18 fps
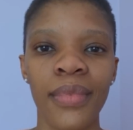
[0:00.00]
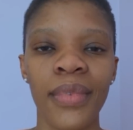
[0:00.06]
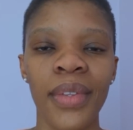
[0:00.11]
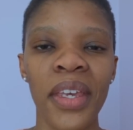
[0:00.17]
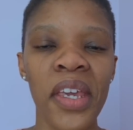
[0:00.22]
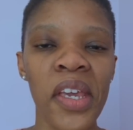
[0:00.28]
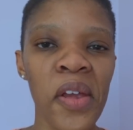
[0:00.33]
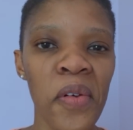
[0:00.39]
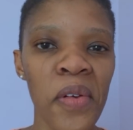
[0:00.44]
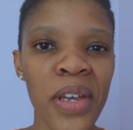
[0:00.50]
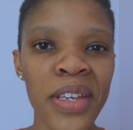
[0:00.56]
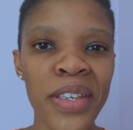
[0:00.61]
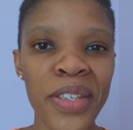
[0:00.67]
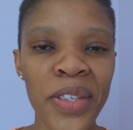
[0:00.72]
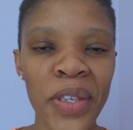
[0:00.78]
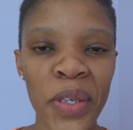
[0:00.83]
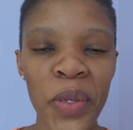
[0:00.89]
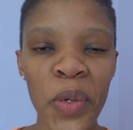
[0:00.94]
Here
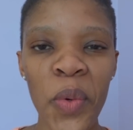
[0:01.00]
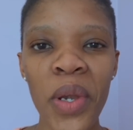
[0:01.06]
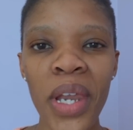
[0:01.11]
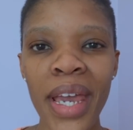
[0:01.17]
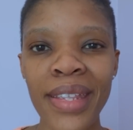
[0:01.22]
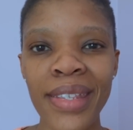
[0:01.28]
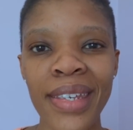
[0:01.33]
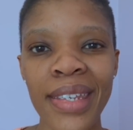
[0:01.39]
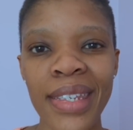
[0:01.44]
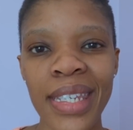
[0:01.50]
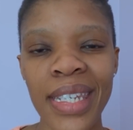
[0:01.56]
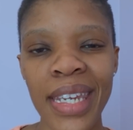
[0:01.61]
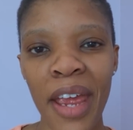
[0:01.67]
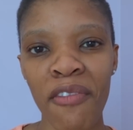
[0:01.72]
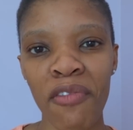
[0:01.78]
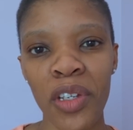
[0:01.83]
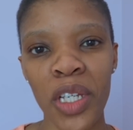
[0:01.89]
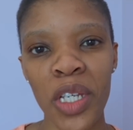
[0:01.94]
is your latest
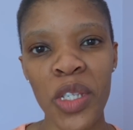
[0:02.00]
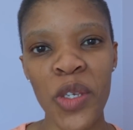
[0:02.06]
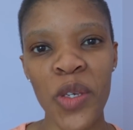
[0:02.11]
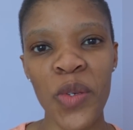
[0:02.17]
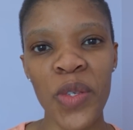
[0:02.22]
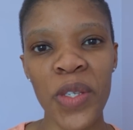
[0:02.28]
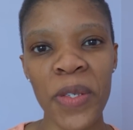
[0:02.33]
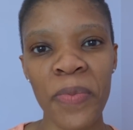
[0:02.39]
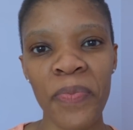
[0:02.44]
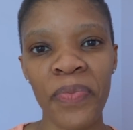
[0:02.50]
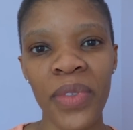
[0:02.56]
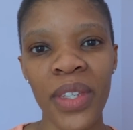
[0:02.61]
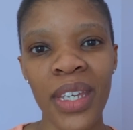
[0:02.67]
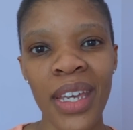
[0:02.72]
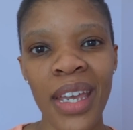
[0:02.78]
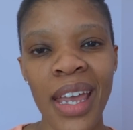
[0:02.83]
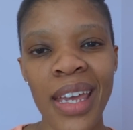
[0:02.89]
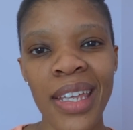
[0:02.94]
African news.
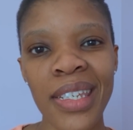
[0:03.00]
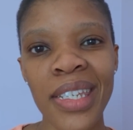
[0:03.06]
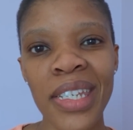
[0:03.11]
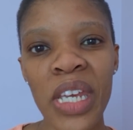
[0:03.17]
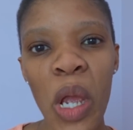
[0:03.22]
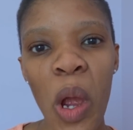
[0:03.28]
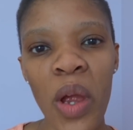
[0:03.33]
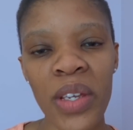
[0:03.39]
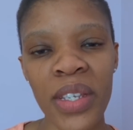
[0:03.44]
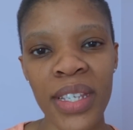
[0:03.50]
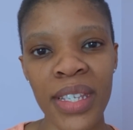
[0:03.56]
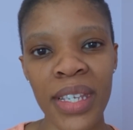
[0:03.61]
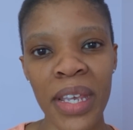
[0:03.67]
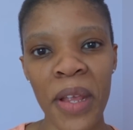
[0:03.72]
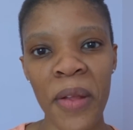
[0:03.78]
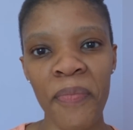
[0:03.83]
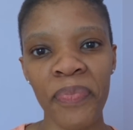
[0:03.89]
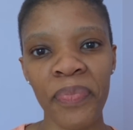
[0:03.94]

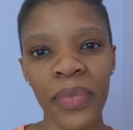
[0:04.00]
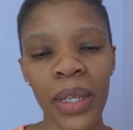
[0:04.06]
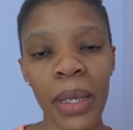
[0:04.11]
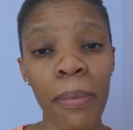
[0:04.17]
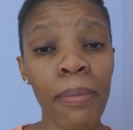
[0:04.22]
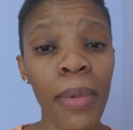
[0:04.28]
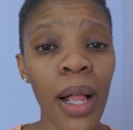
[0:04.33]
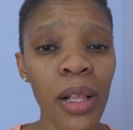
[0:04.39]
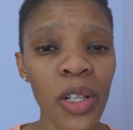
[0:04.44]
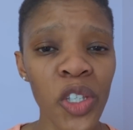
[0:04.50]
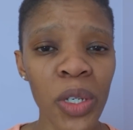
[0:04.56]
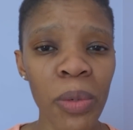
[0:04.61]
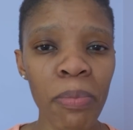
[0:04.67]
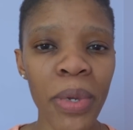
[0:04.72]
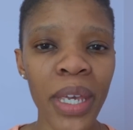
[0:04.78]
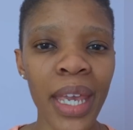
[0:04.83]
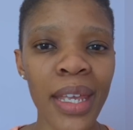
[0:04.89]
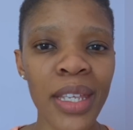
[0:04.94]
DRC.
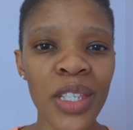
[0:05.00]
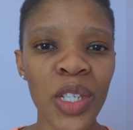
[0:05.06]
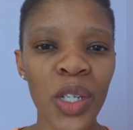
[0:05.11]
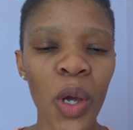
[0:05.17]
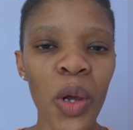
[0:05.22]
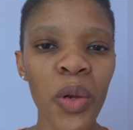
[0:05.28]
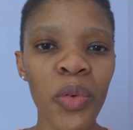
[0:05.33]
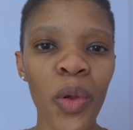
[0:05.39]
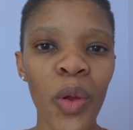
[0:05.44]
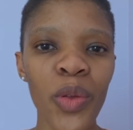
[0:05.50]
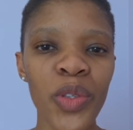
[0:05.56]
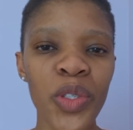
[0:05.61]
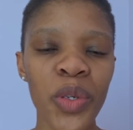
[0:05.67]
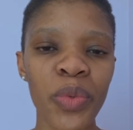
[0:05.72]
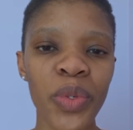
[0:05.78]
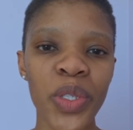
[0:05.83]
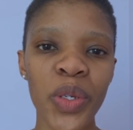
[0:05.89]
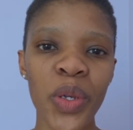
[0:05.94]
Belgium begins long road
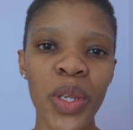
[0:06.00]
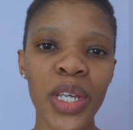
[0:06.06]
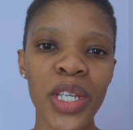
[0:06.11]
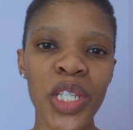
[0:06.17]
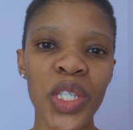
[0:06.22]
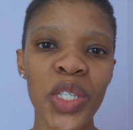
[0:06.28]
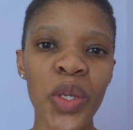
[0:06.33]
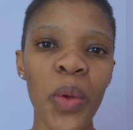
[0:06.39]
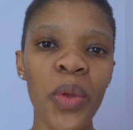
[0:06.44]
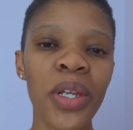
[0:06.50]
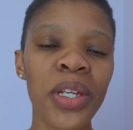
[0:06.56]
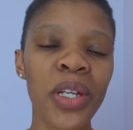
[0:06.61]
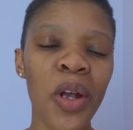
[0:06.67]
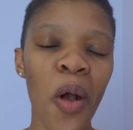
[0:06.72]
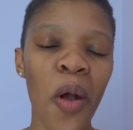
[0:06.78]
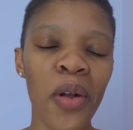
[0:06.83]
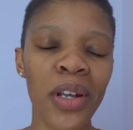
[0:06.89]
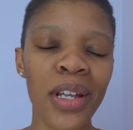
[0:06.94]
to returning stolen
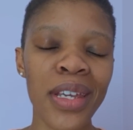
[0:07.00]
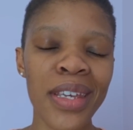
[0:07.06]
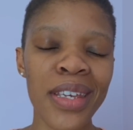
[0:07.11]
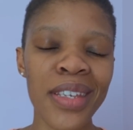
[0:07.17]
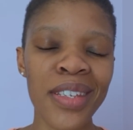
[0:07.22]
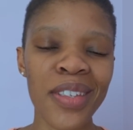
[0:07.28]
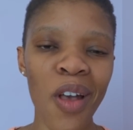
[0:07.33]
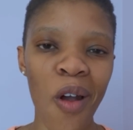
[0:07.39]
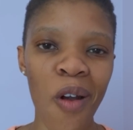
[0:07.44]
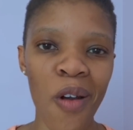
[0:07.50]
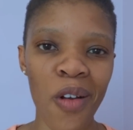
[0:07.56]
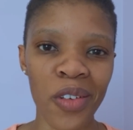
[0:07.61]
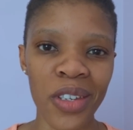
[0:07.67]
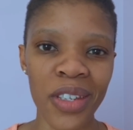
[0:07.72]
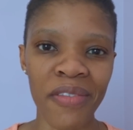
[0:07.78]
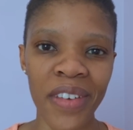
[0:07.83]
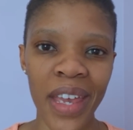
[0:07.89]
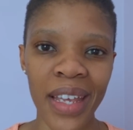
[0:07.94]
Congolese
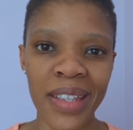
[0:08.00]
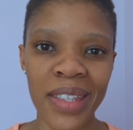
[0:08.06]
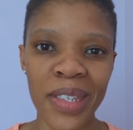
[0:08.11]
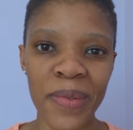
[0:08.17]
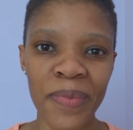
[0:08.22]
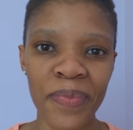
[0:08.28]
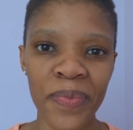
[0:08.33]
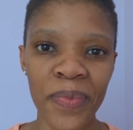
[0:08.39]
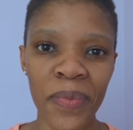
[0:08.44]
artifacts.